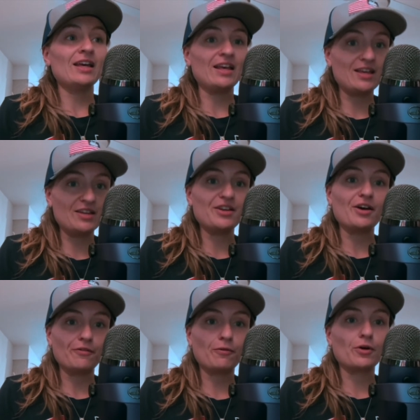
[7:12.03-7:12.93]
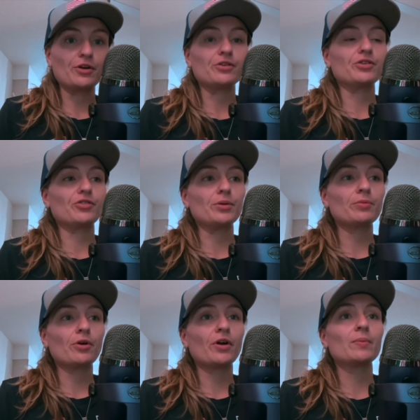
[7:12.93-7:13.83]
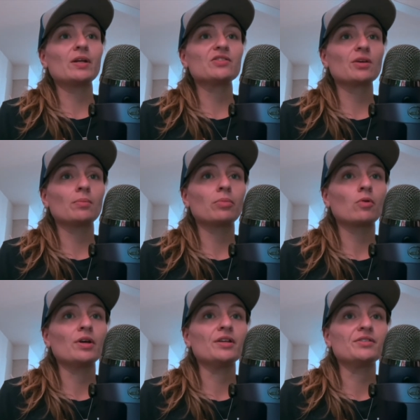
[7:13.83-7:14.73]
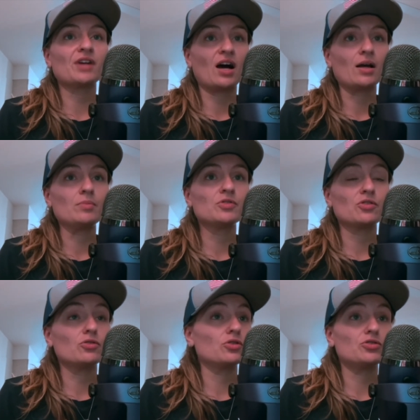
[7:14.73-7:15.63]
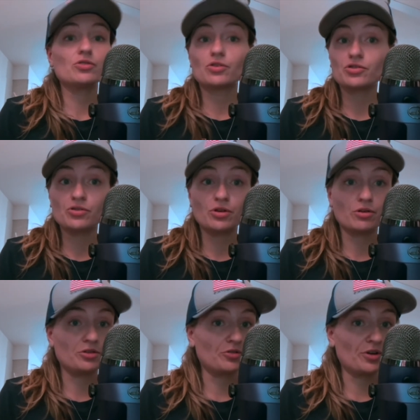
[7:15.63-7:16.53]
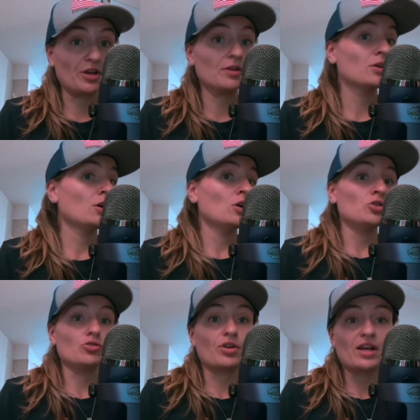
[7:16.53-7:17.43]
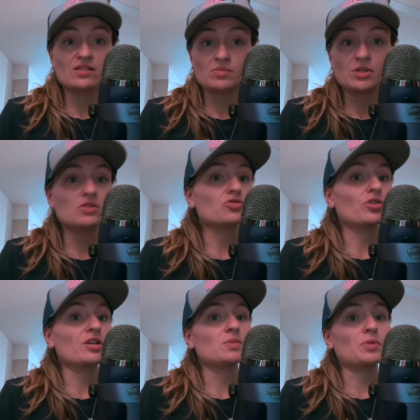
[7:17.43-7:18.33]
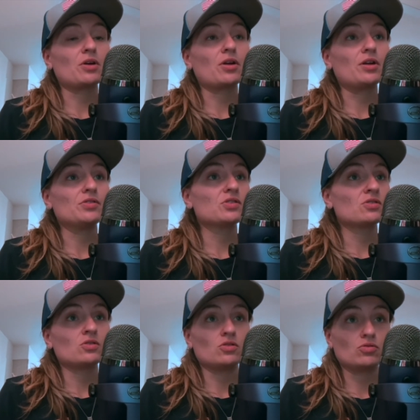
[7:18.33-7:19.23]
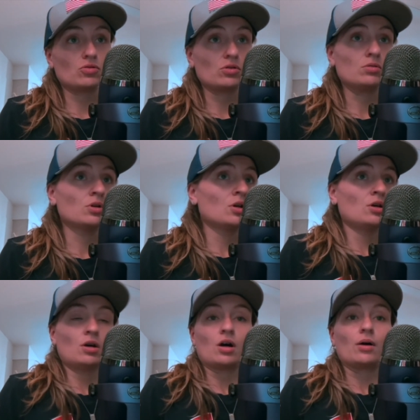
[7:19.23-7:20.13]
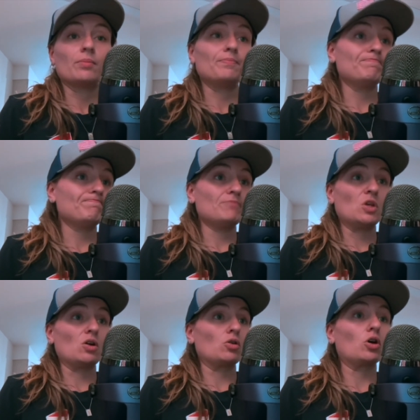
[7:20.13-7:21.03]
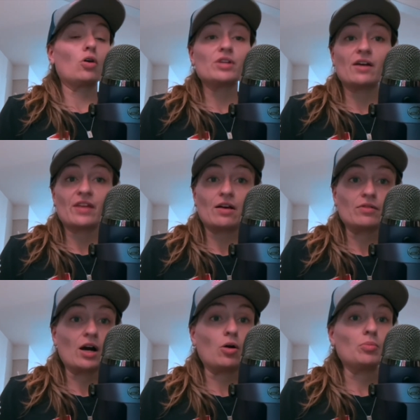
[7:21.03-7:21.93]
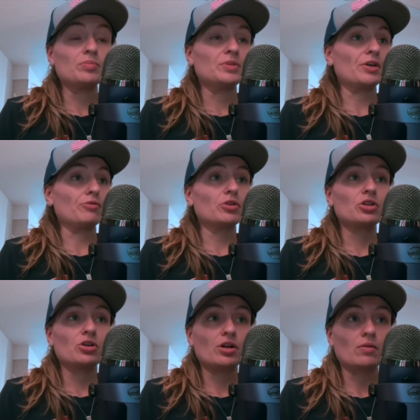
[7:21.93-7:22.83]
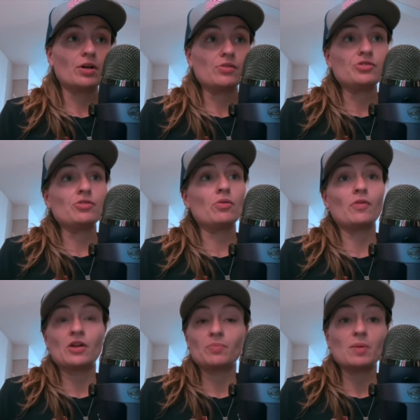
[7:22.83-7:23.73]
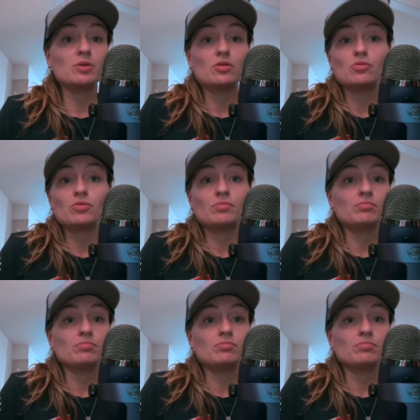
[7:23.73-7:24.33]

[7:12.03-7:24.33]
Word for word: in a four-year degree program at some point in time. So you could do your two-year degree, you could get some industry experience, you could um, you know, go down that route, get really good at what you do, and then maybe you